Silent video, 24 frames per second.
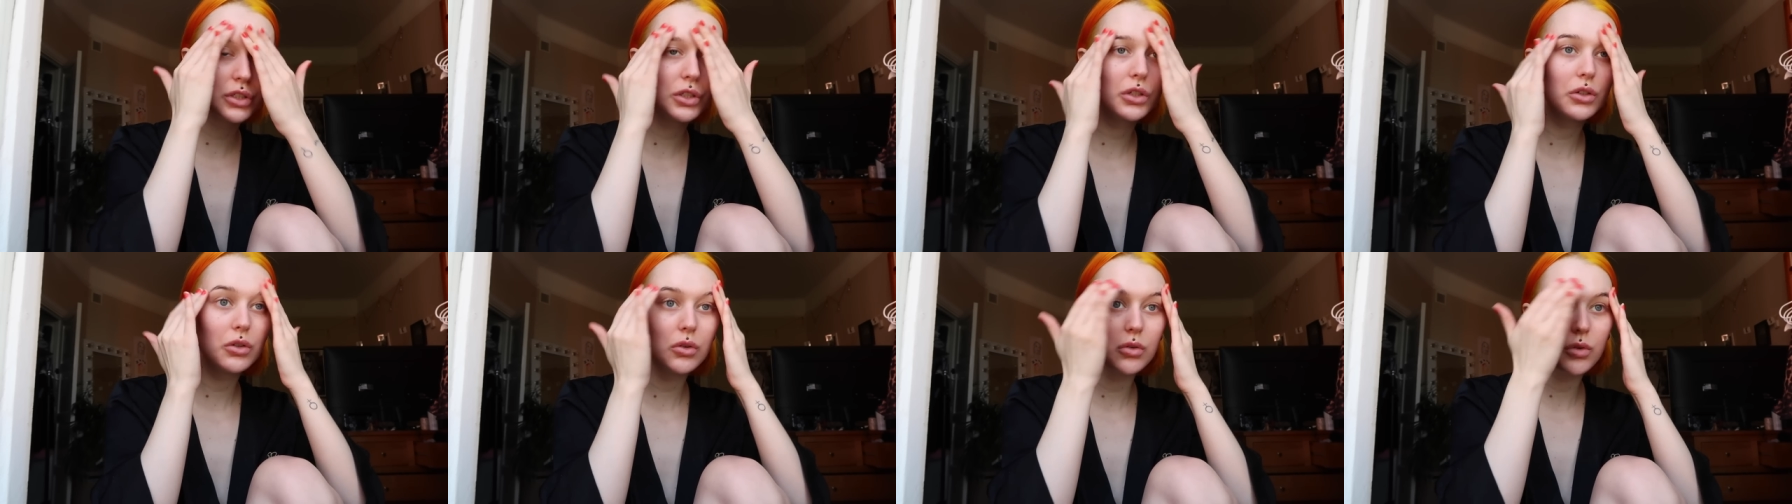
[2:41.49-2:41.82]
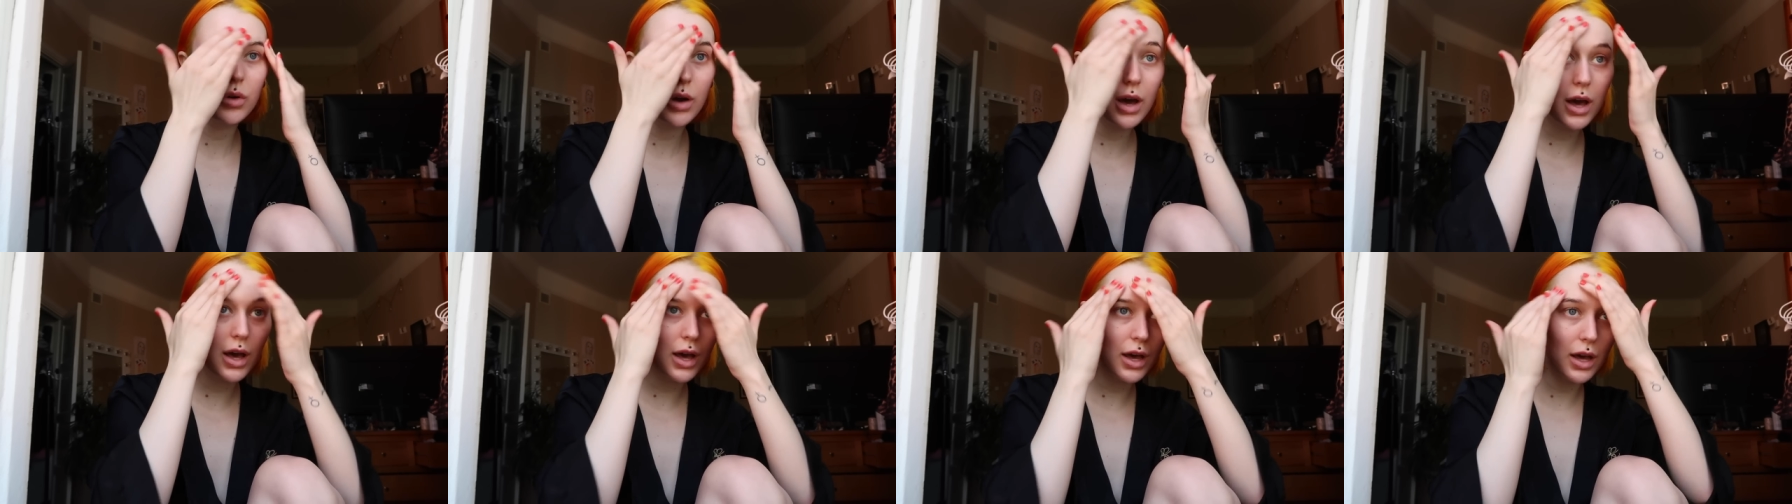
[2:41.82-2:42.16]

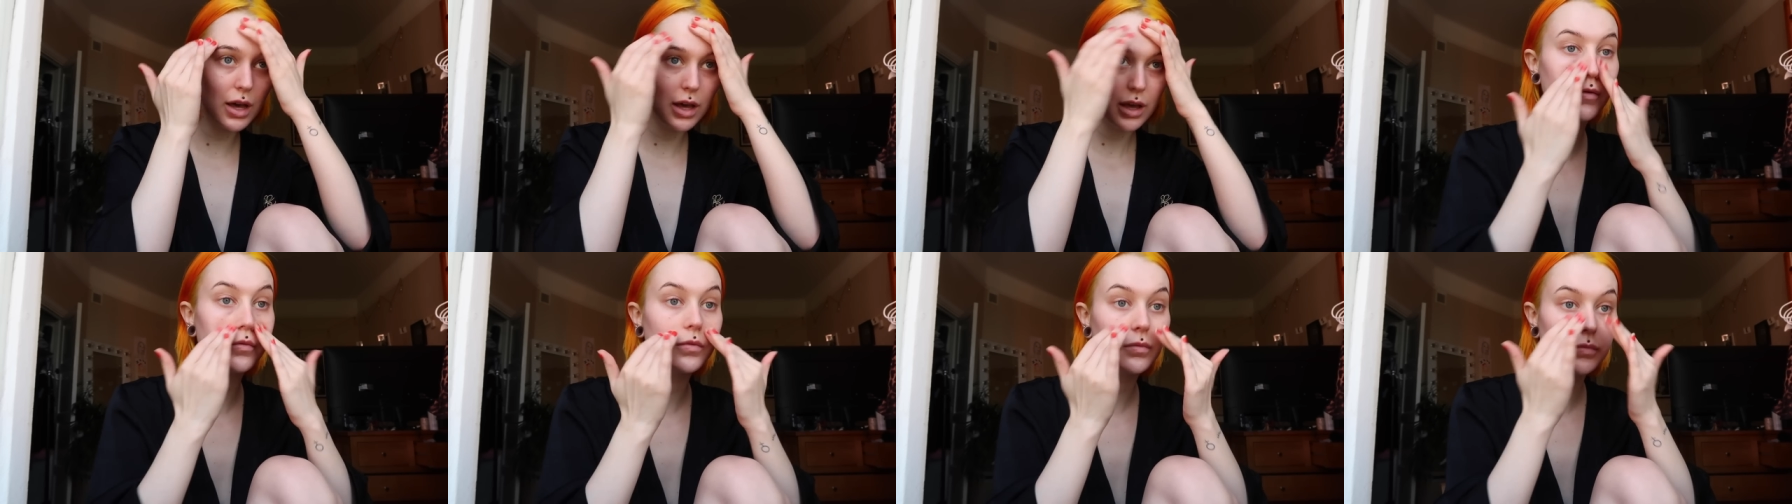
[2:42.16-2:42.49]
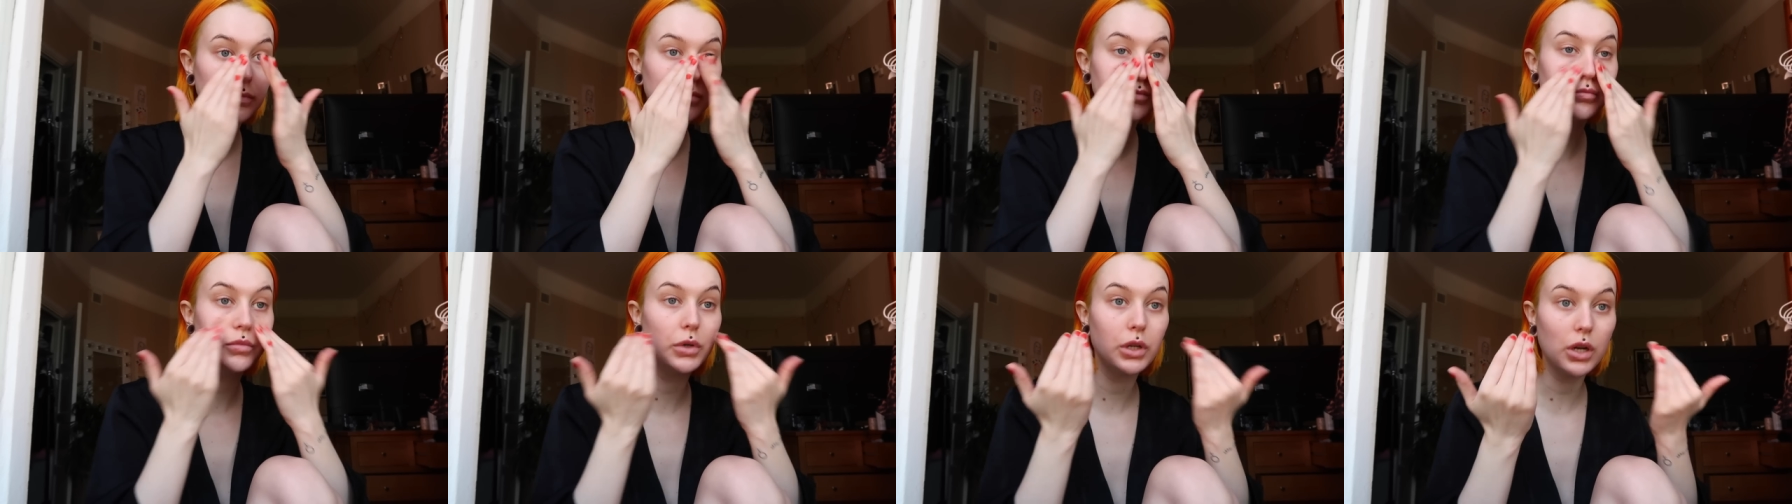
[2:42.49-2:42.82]
to uh,
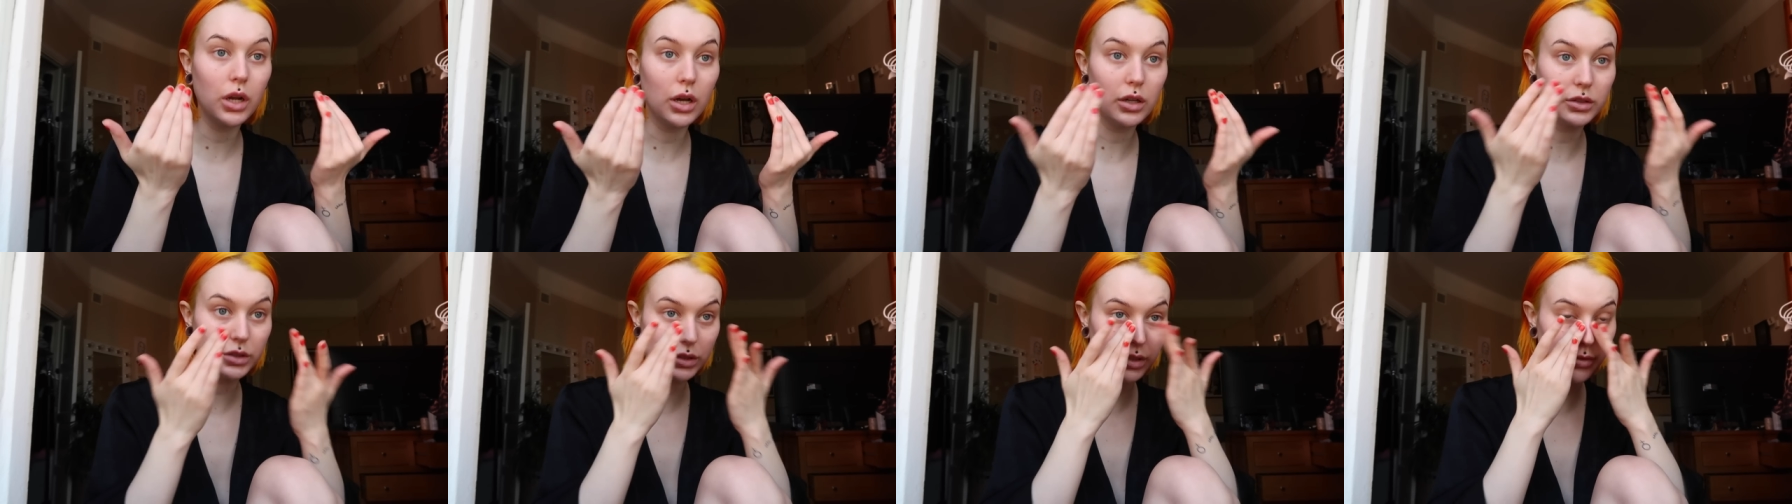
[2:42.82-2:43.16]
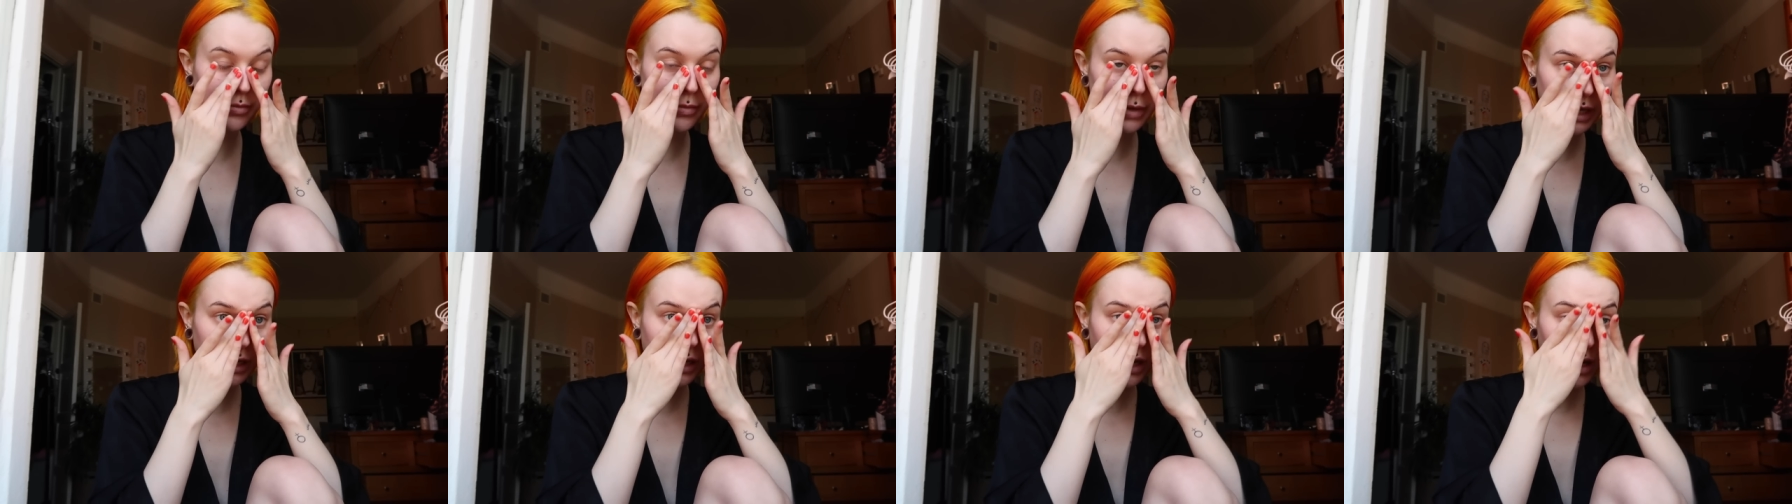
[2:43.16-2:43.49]
put on
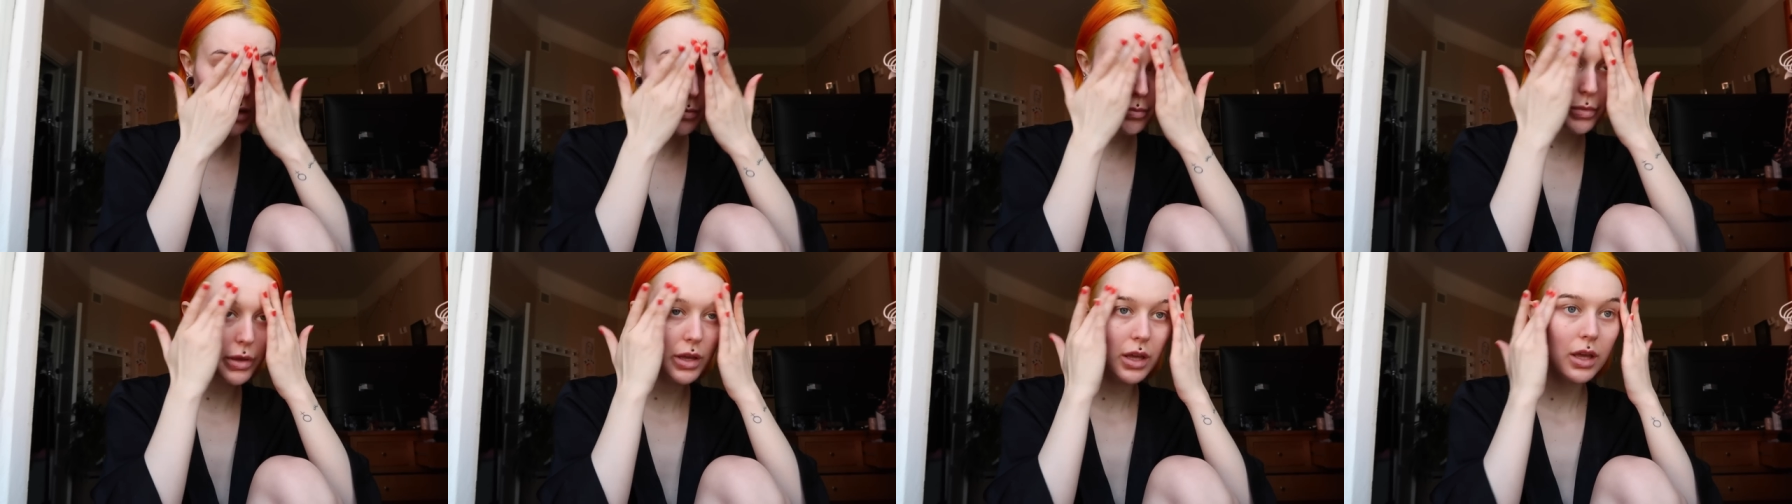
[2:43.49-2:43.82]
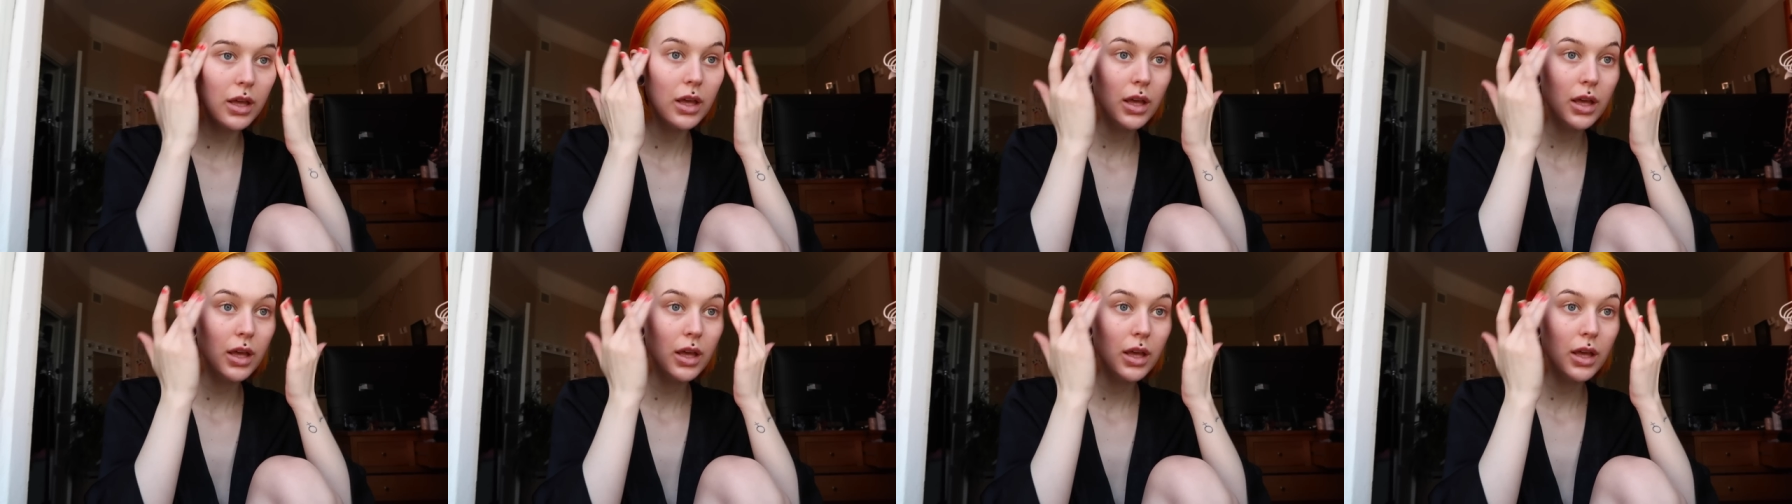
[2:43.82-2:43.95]
some makeup,